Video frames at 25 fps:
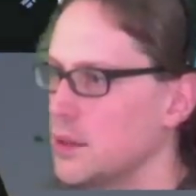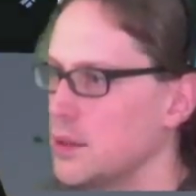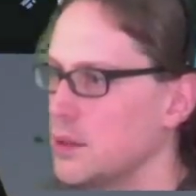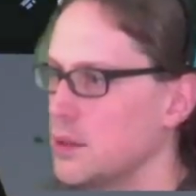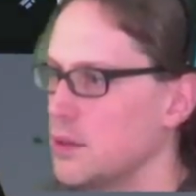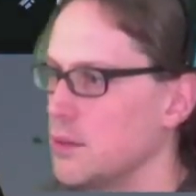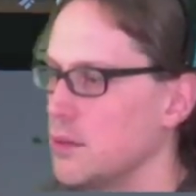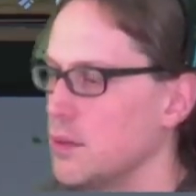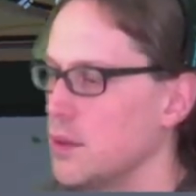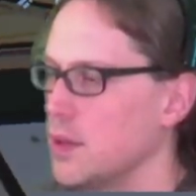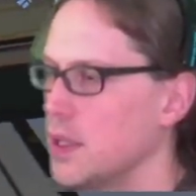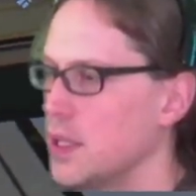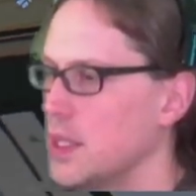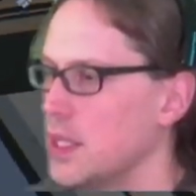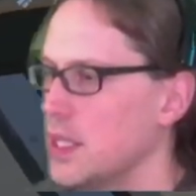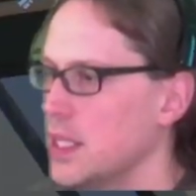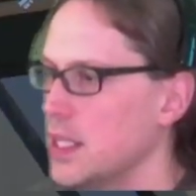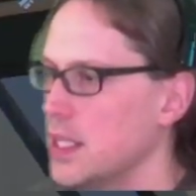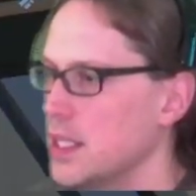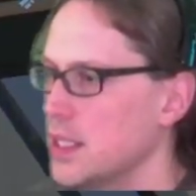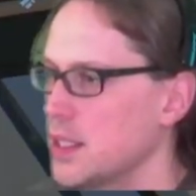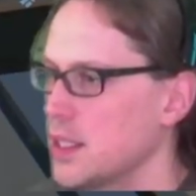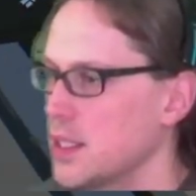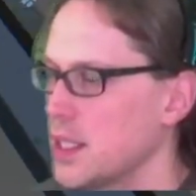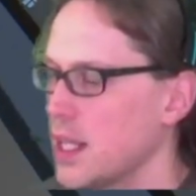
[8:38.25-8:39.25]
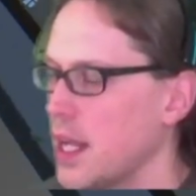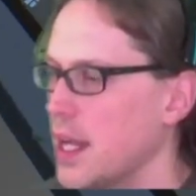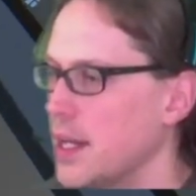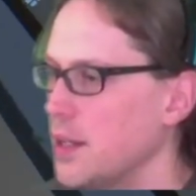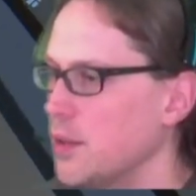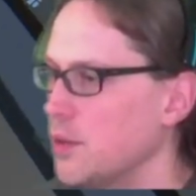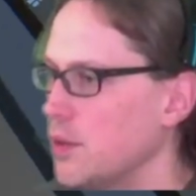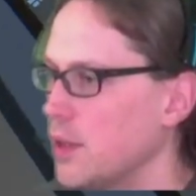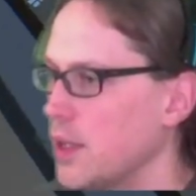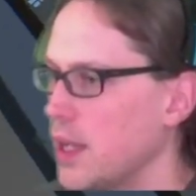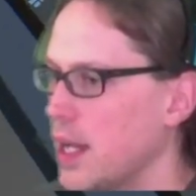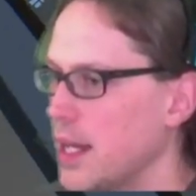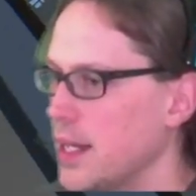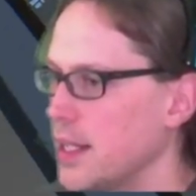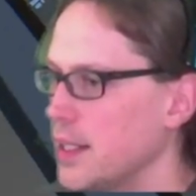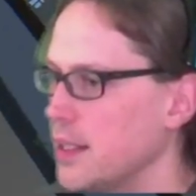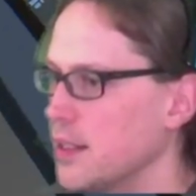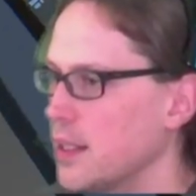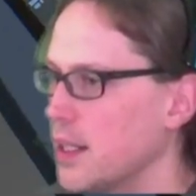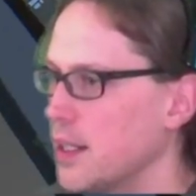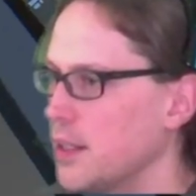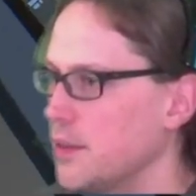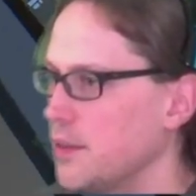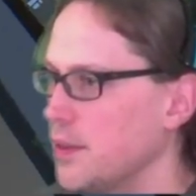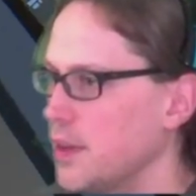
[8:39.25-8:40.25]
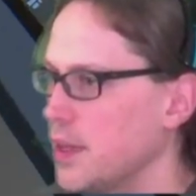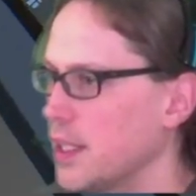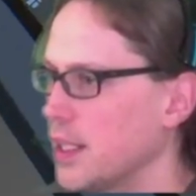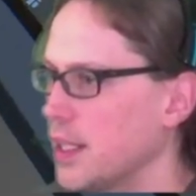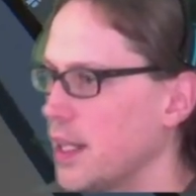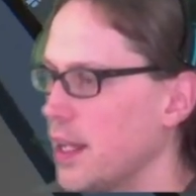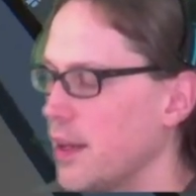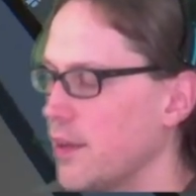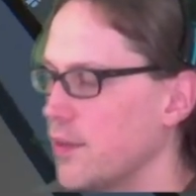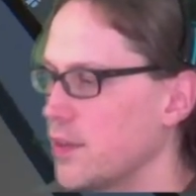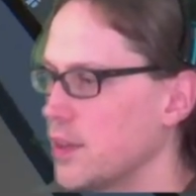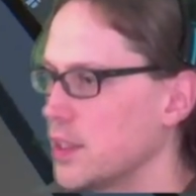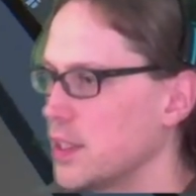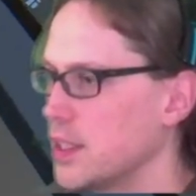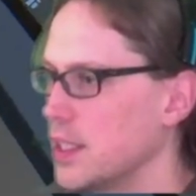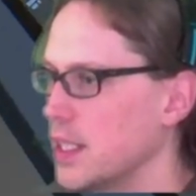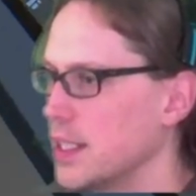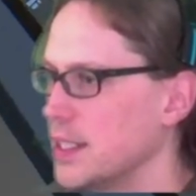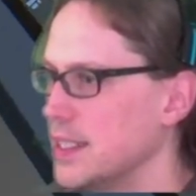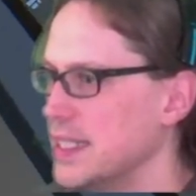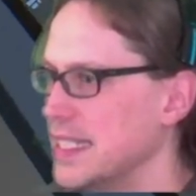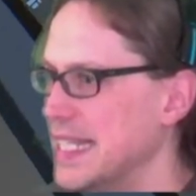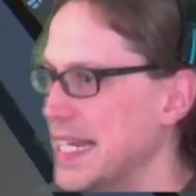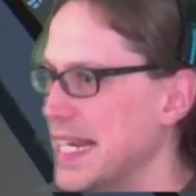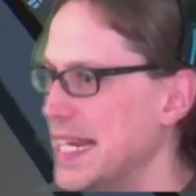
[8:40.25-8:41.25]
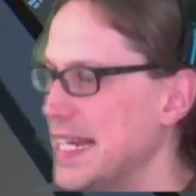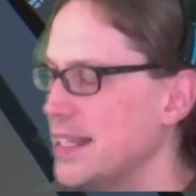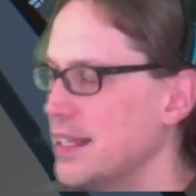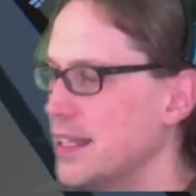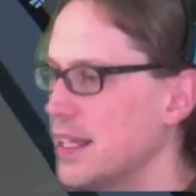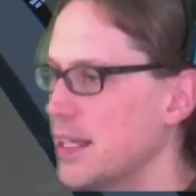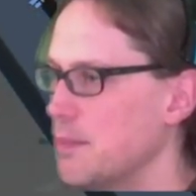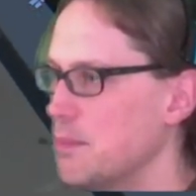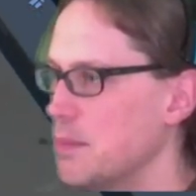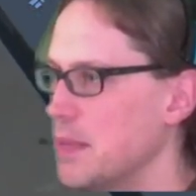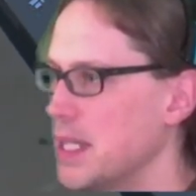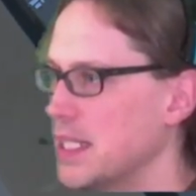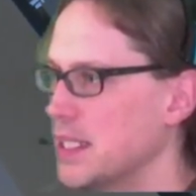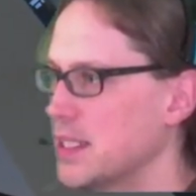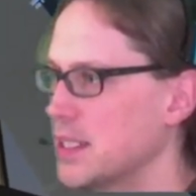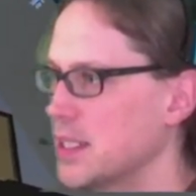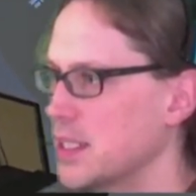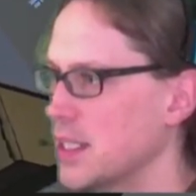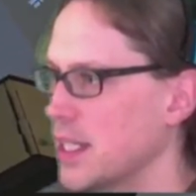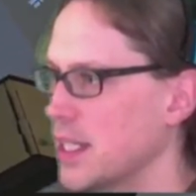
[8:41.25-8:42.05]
Do this. I don't think I have a date that makes